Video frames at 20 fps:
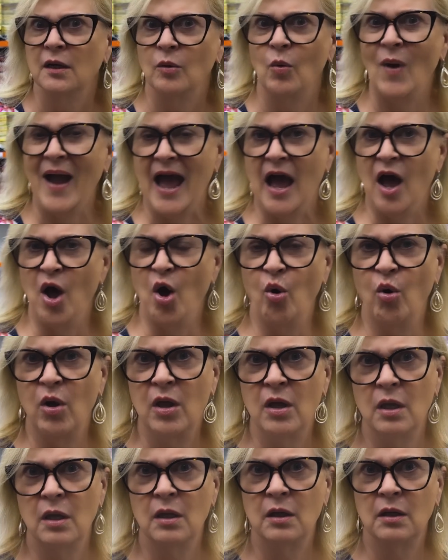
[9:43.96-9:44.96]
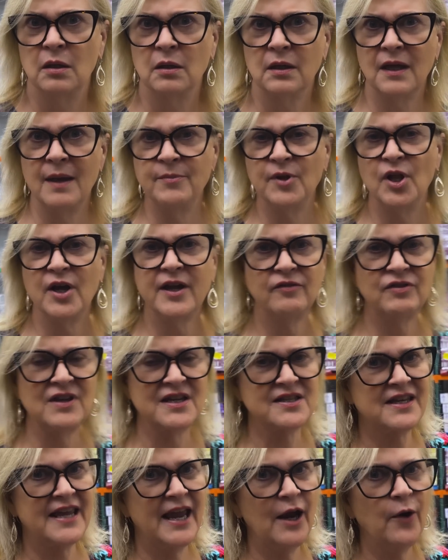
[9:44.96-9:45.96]
Wow. Come look at this.
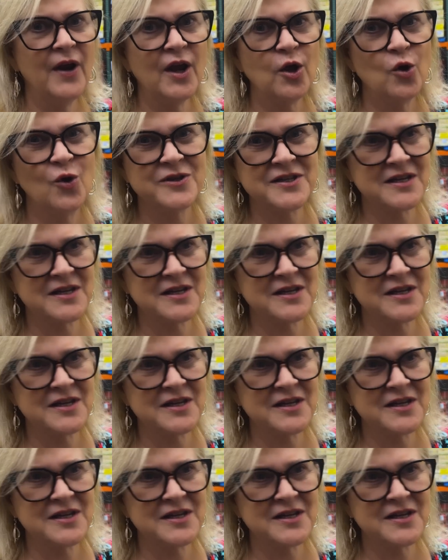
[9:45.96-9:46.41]
Kerrygold's